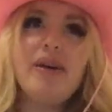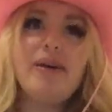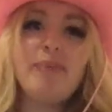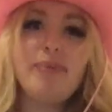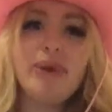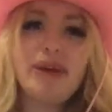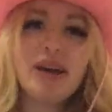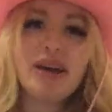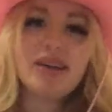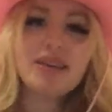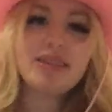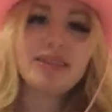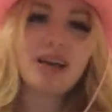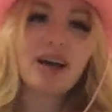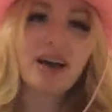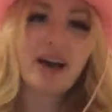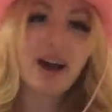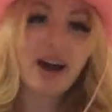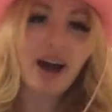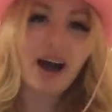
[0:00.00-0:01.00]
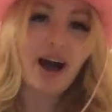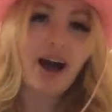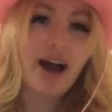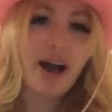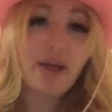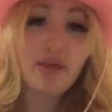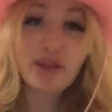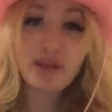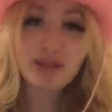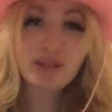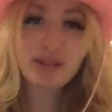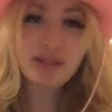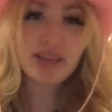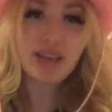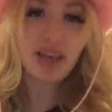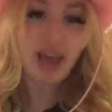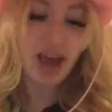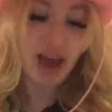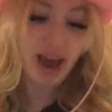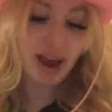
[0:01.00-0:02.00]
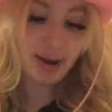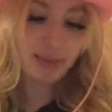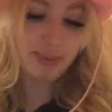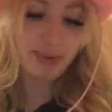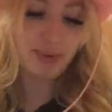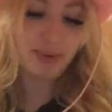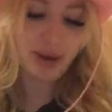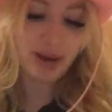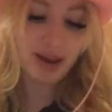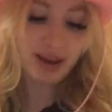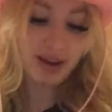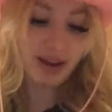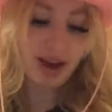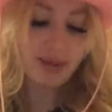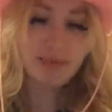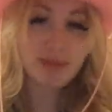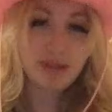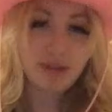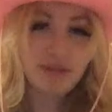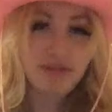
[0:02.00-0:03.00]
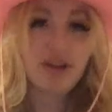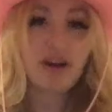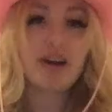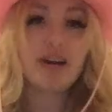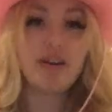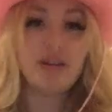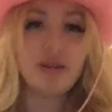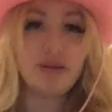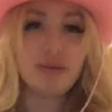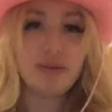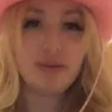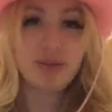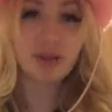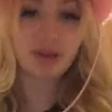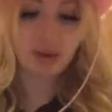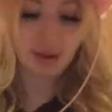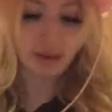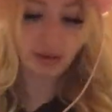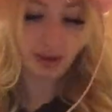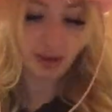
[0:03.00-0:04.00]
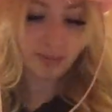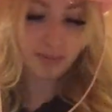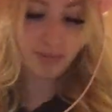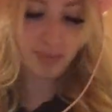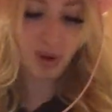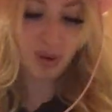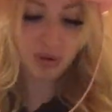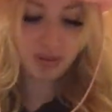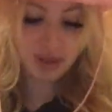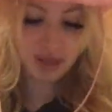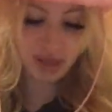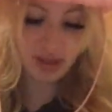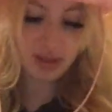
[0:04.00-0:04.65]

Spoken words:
Because this is like at a point, I'm still very new to like posting